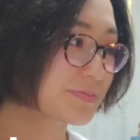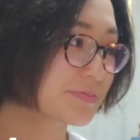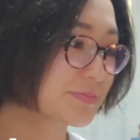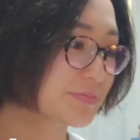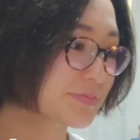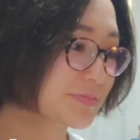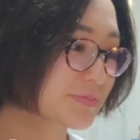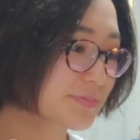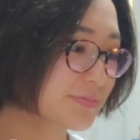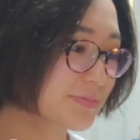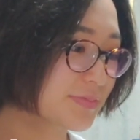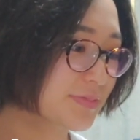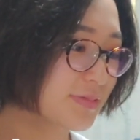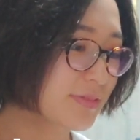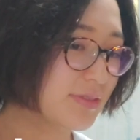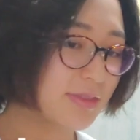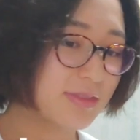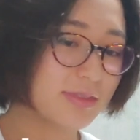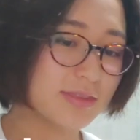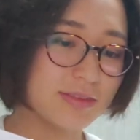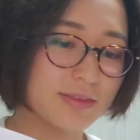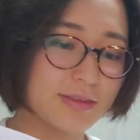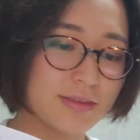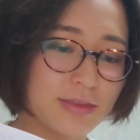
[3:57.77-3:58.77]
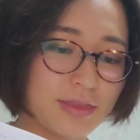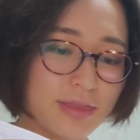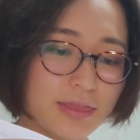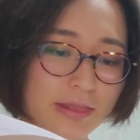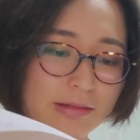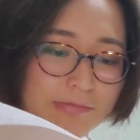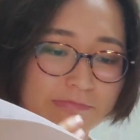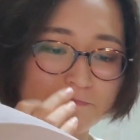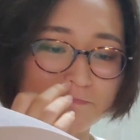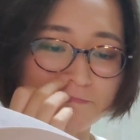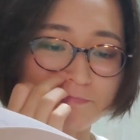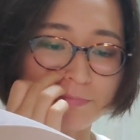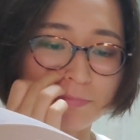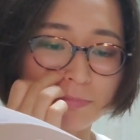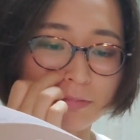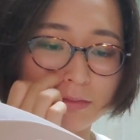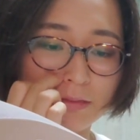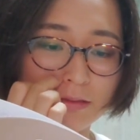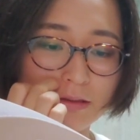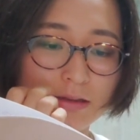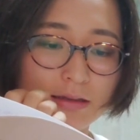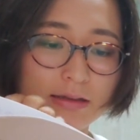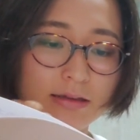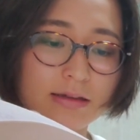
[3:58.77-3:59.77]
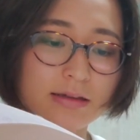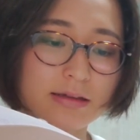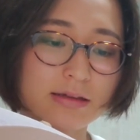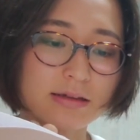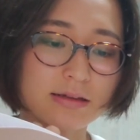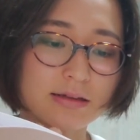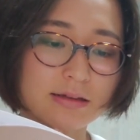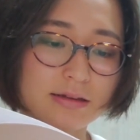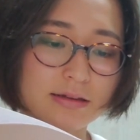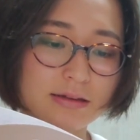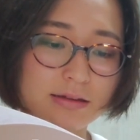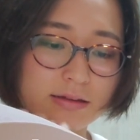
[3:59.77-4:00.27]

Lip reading: (not speaking)